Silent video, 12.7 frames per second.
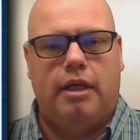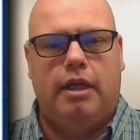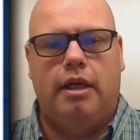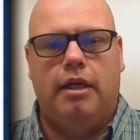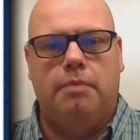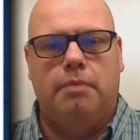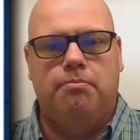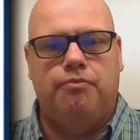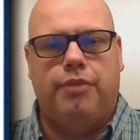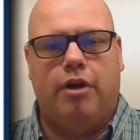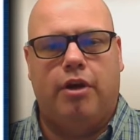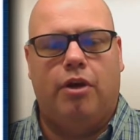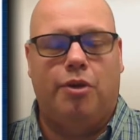
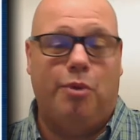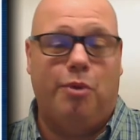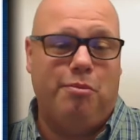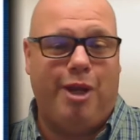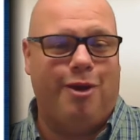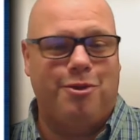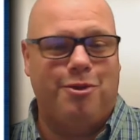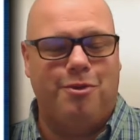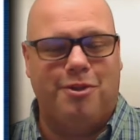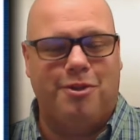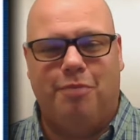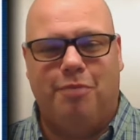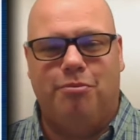Although we may argue
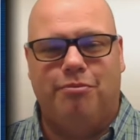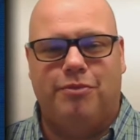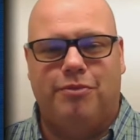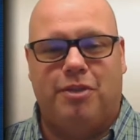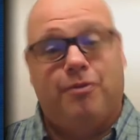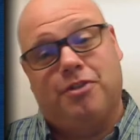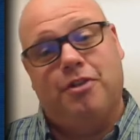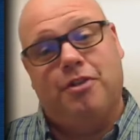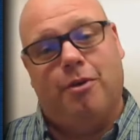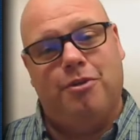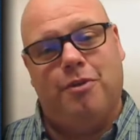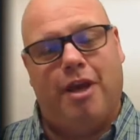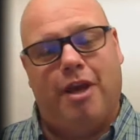that some of us
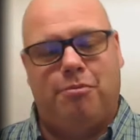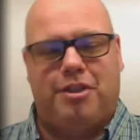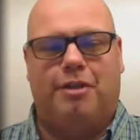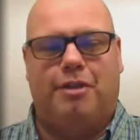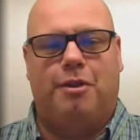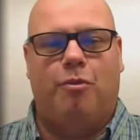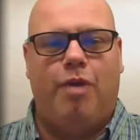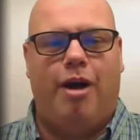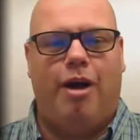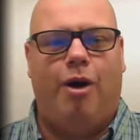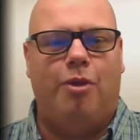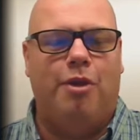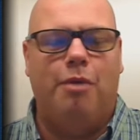don't do that particularly
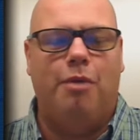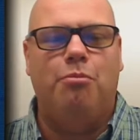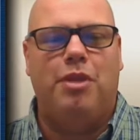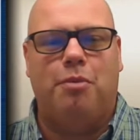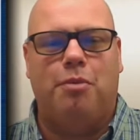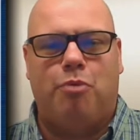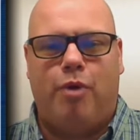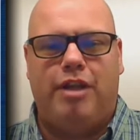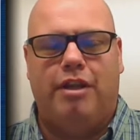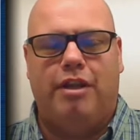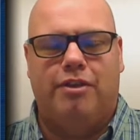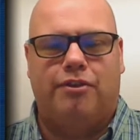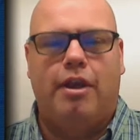well, but the point
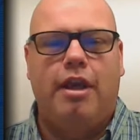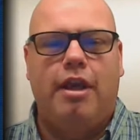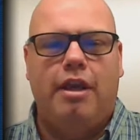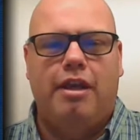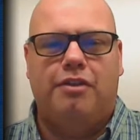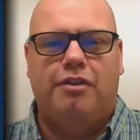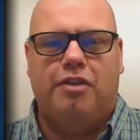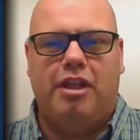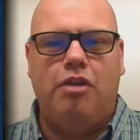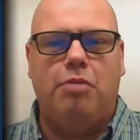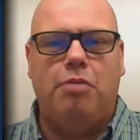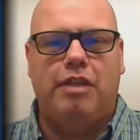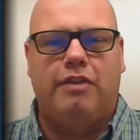is that
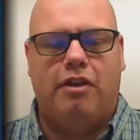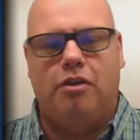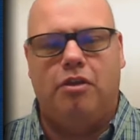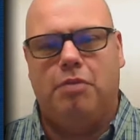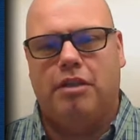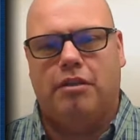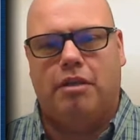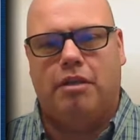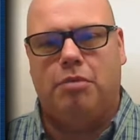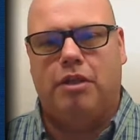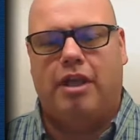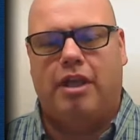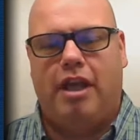human-to-human
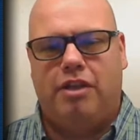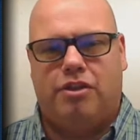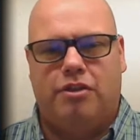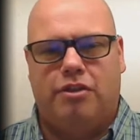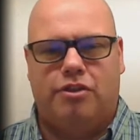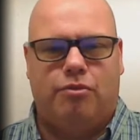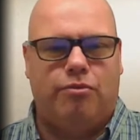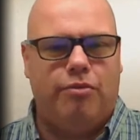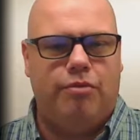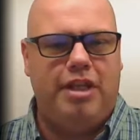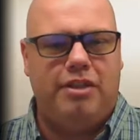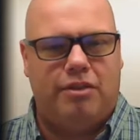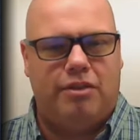communication is a
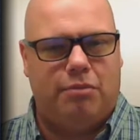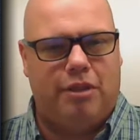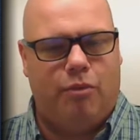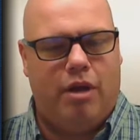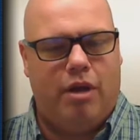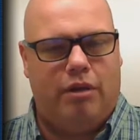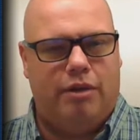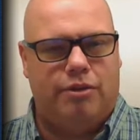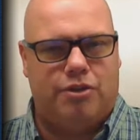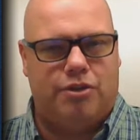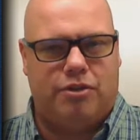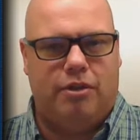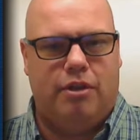reasonably well
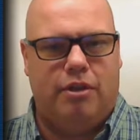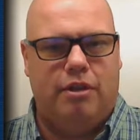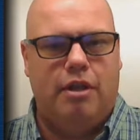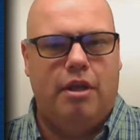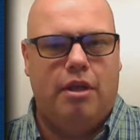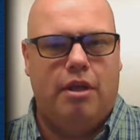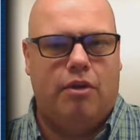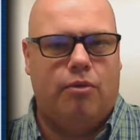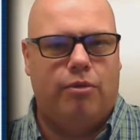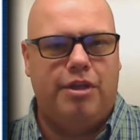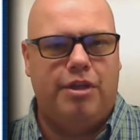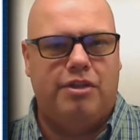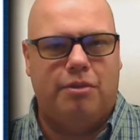understood,
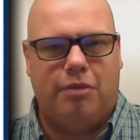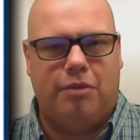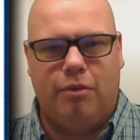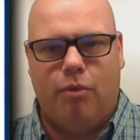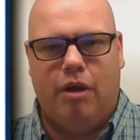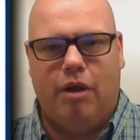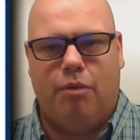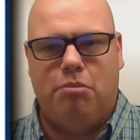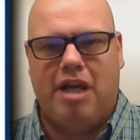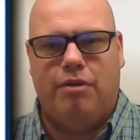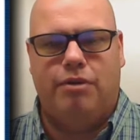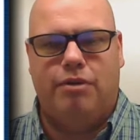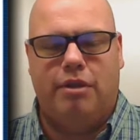reasonably
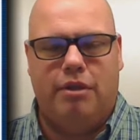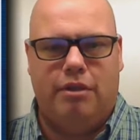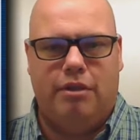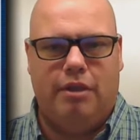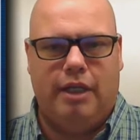well-bounded